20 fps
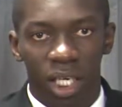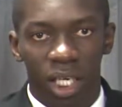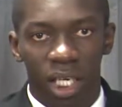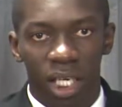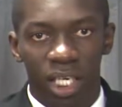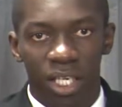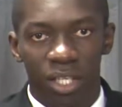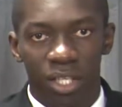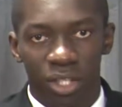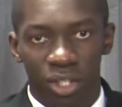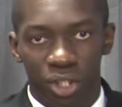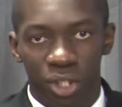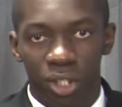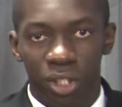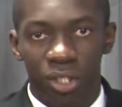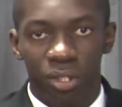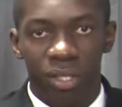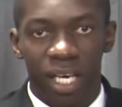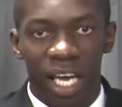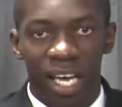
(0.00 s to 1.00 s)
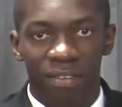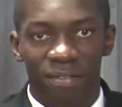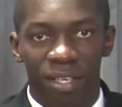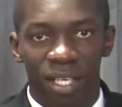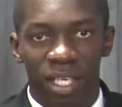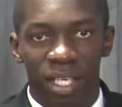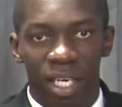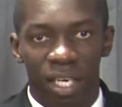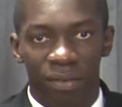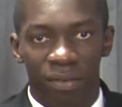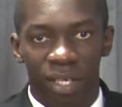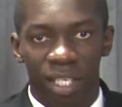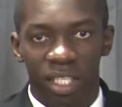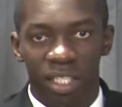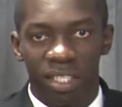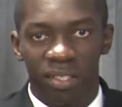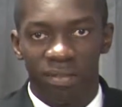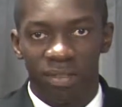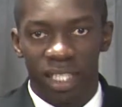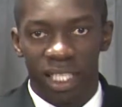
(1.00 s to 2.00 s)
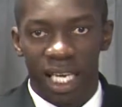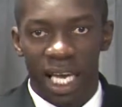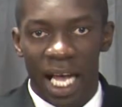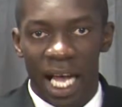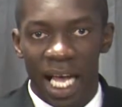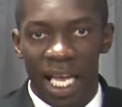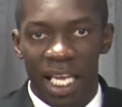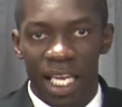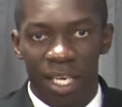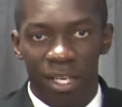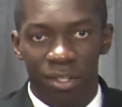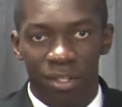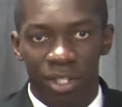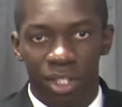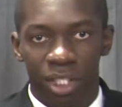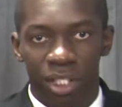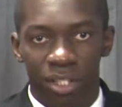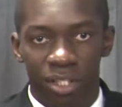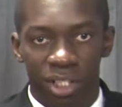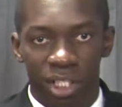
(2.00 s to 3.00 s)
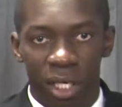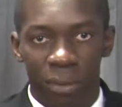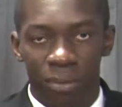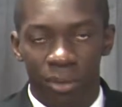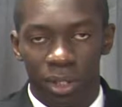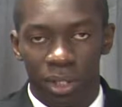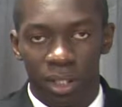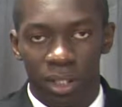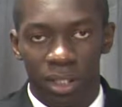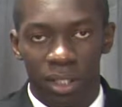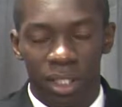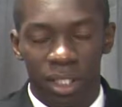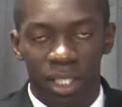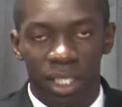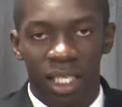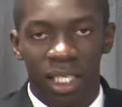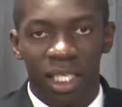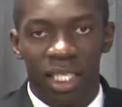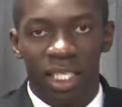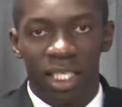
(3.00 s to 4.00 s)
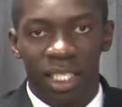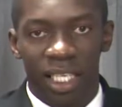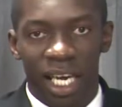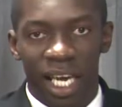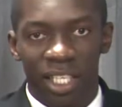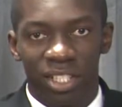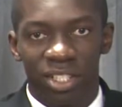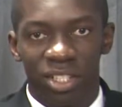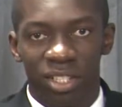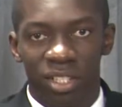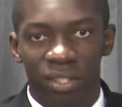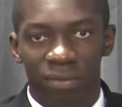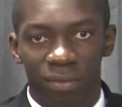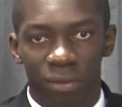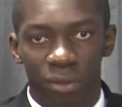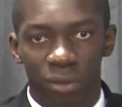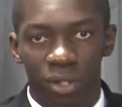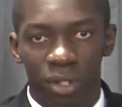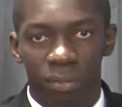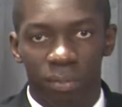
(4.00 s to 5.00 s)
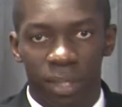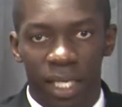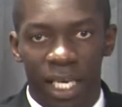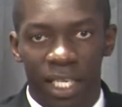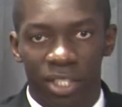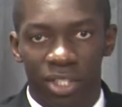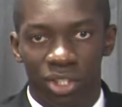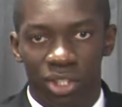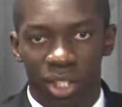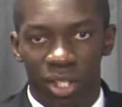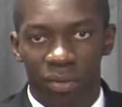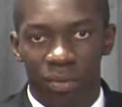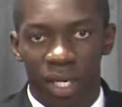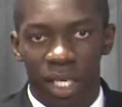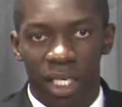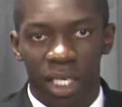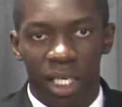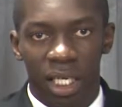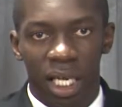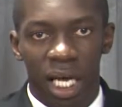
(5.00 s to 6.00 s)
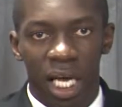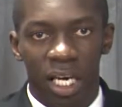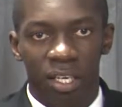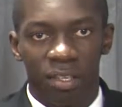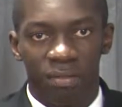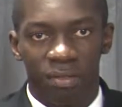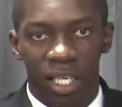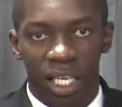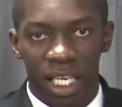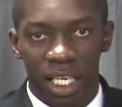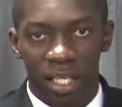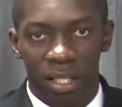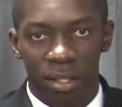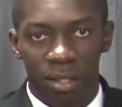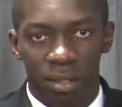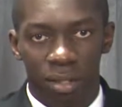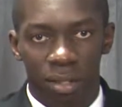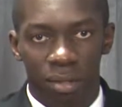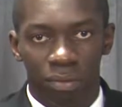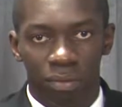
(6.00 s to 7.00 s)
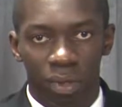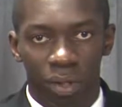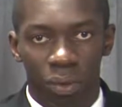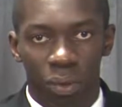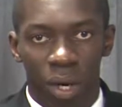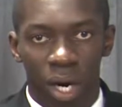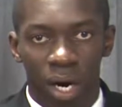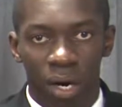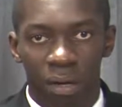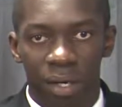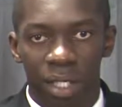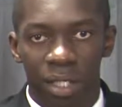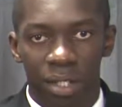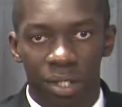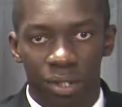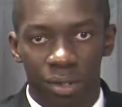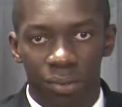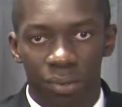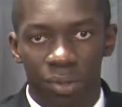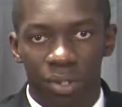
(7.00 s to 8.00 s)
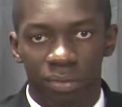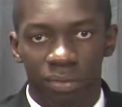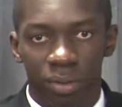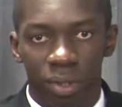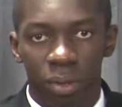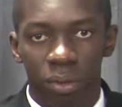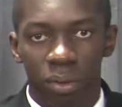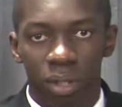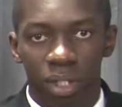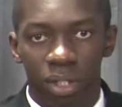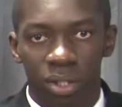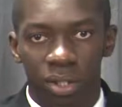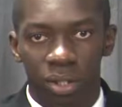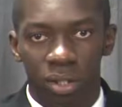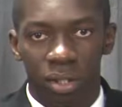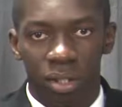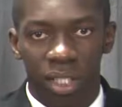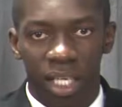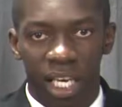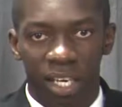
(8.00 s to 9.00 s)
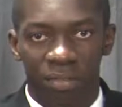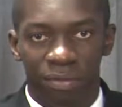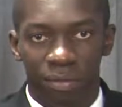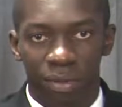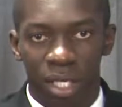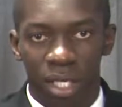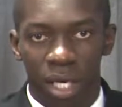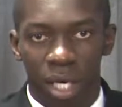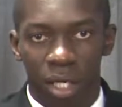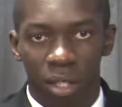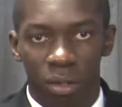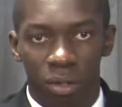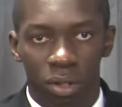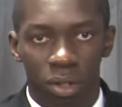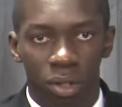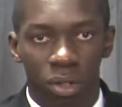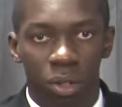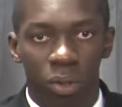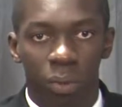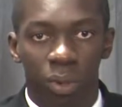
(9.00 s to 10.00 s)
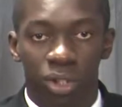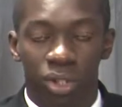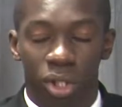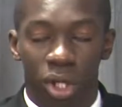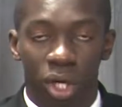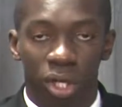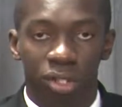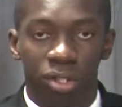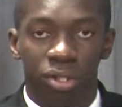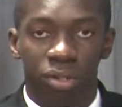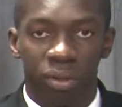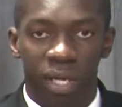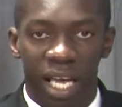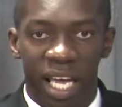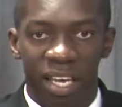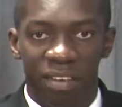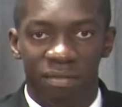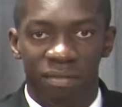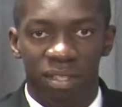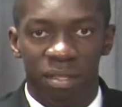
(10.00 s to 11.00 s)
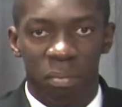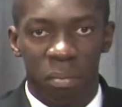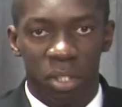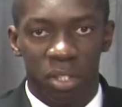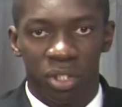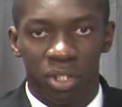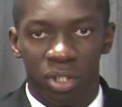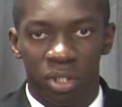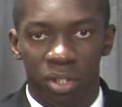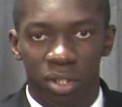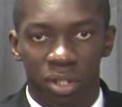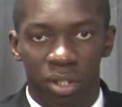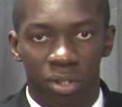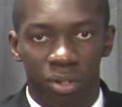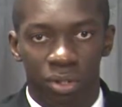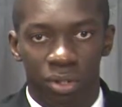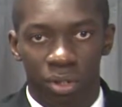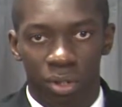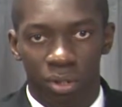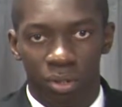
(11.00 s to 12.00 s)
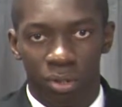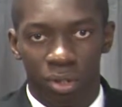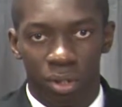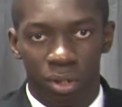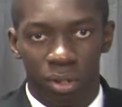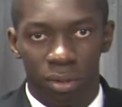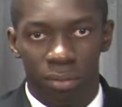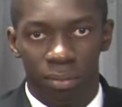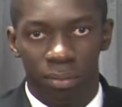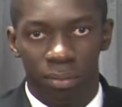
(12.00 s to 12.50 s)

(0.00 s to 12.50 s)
In addition to having a relatively high energy consumption, gaseous diffusion plants generate a lot of heat, requiring the use of coolants like Freon, which also have emissions concerns.